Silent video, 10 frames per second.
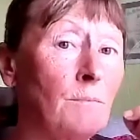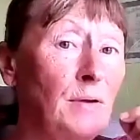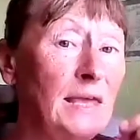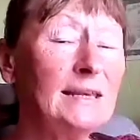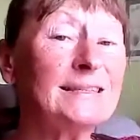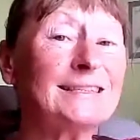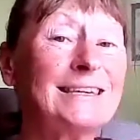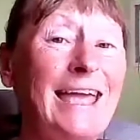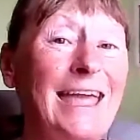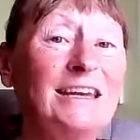Being
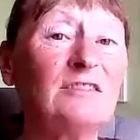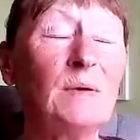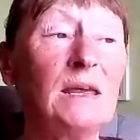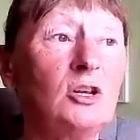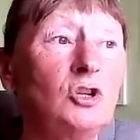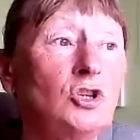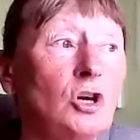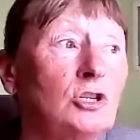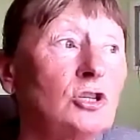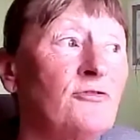scared of being
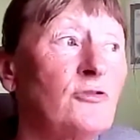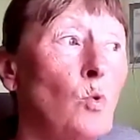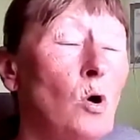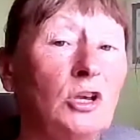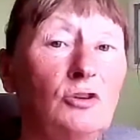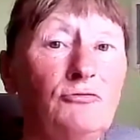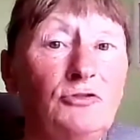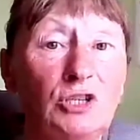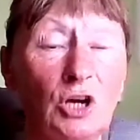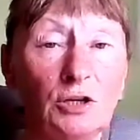judged for what you've
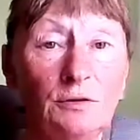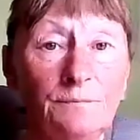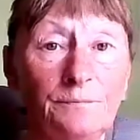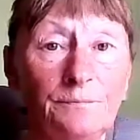done